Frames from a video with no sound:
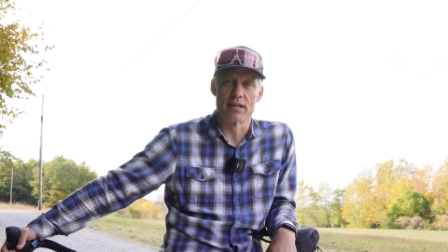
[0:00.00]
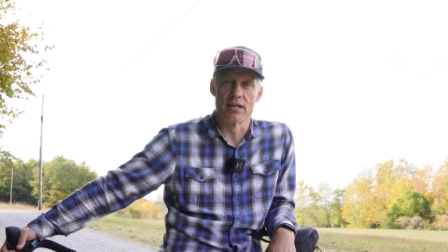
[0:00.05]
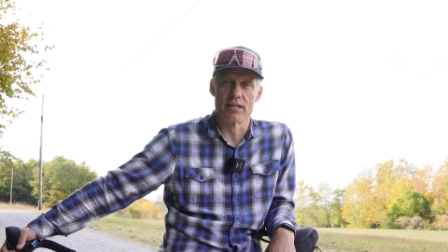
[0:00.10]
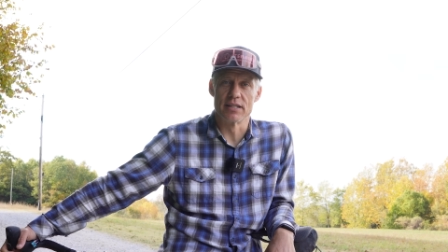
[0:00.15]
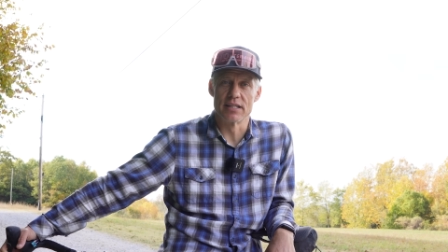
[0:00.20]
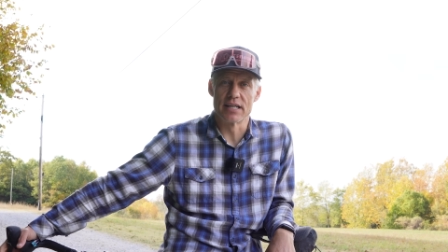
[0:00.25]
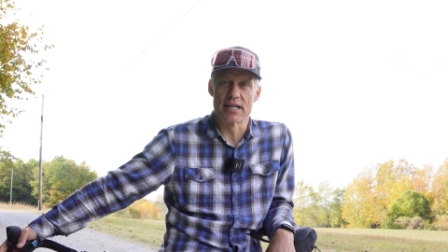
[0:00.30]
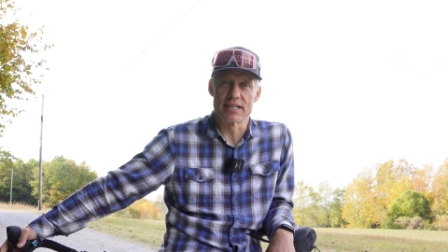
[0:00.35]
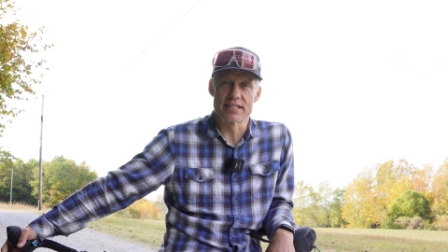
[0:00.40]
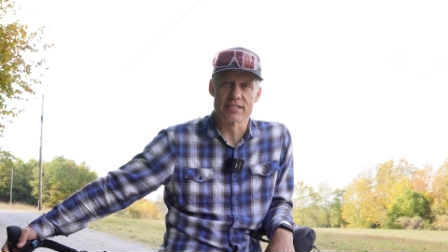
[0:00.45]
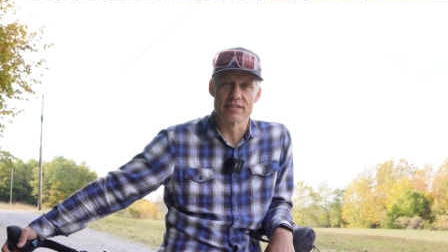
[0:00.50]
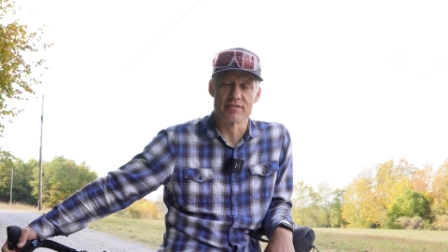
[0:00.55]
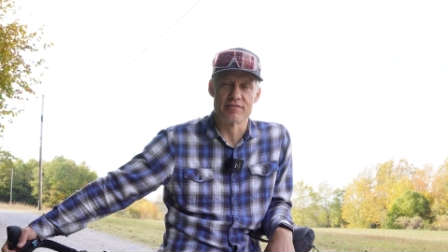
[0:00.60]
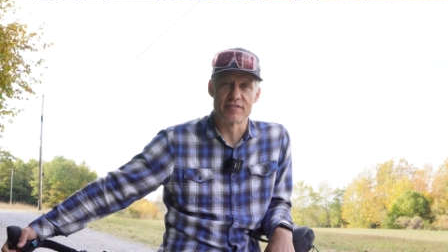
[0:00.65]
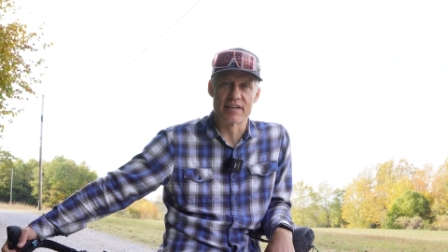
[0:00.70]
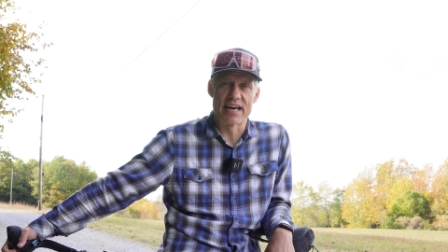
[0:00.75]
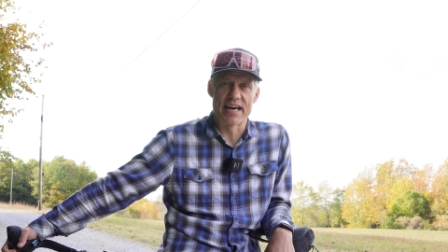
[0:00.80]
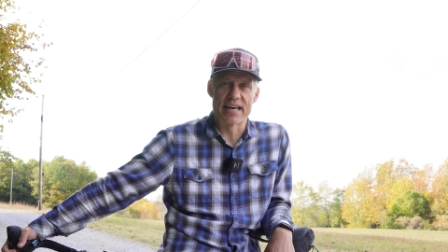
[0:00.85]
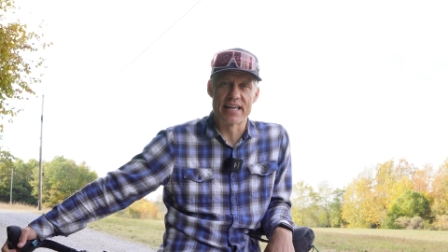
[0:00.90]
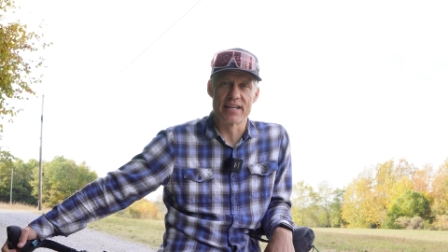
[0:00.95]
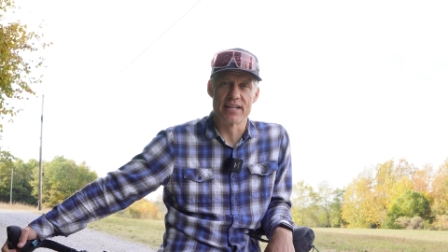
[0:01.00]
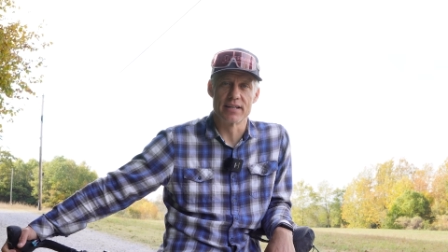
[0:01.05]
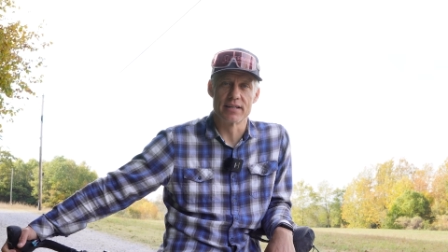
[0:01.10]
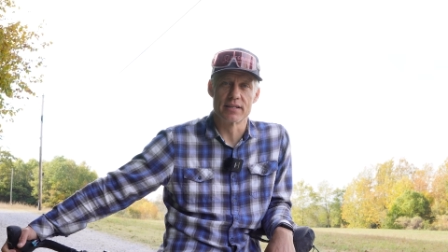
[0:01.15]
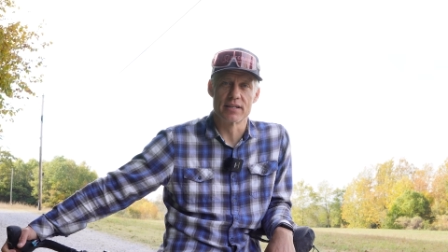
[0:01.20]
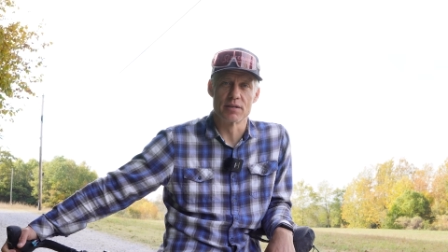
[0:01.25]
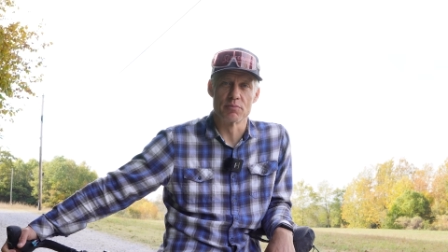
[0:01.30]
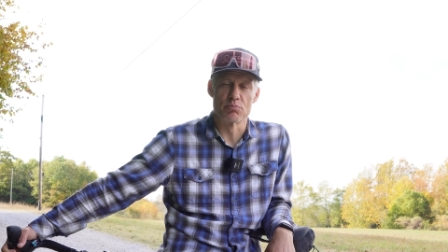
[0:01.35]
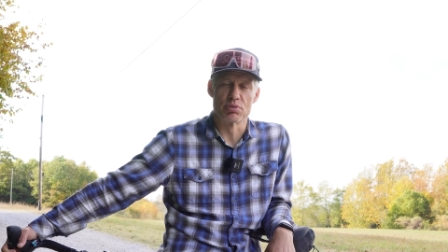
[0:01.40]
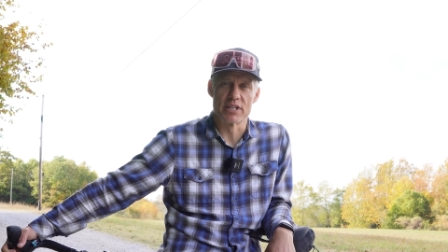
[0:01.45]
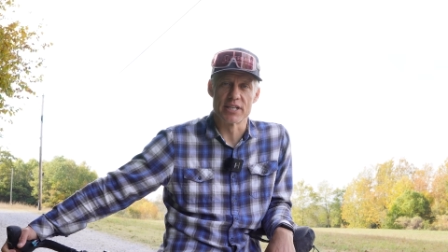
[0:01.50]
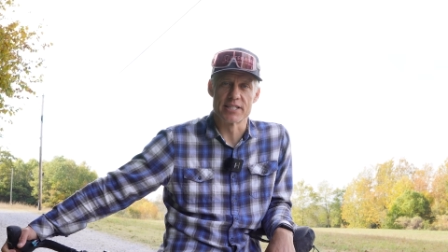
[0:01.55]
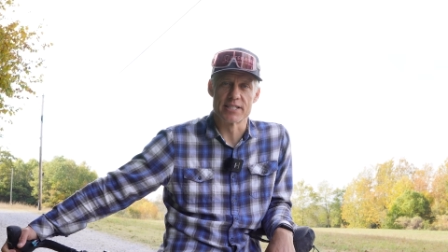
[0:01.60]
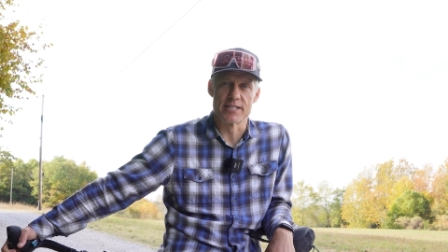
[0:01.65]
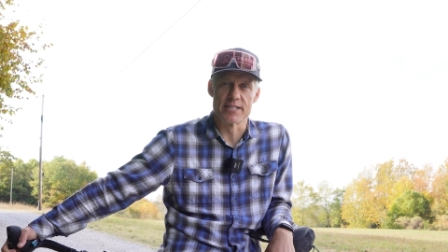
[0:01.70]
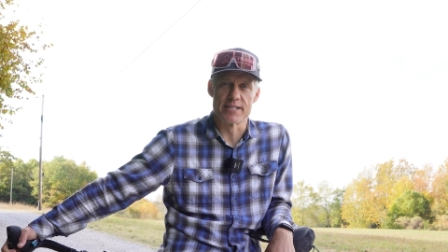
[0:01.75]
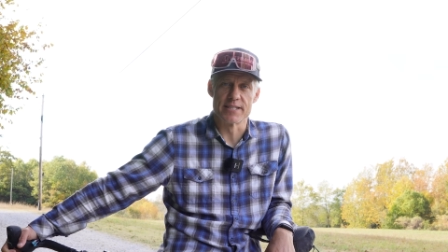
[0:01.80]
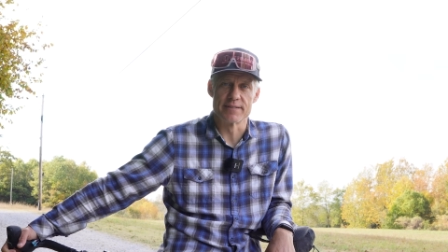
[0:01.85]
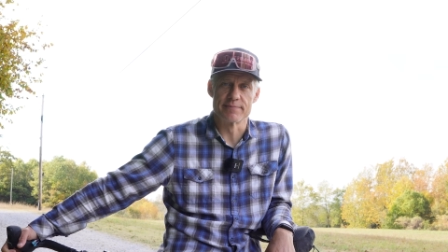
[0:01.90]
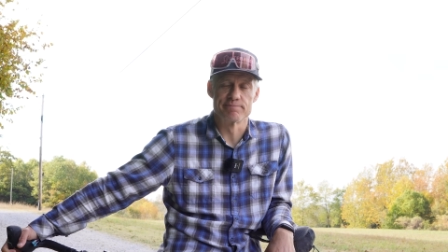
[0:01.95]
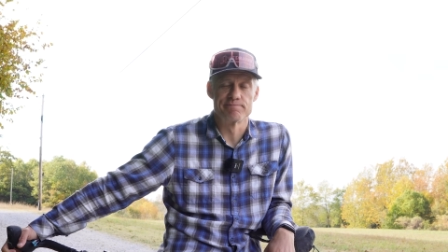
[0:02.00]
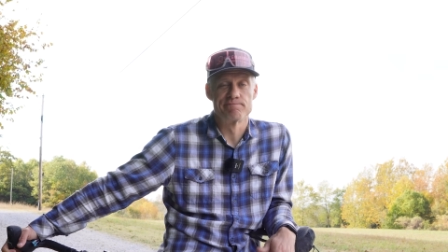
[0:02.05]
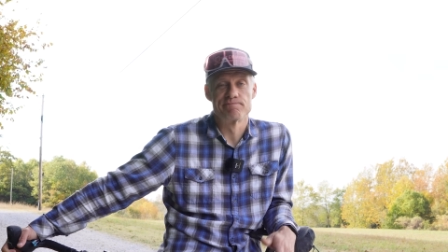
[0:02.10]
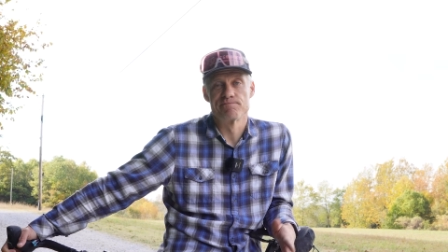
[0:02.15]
a lot of added complexity.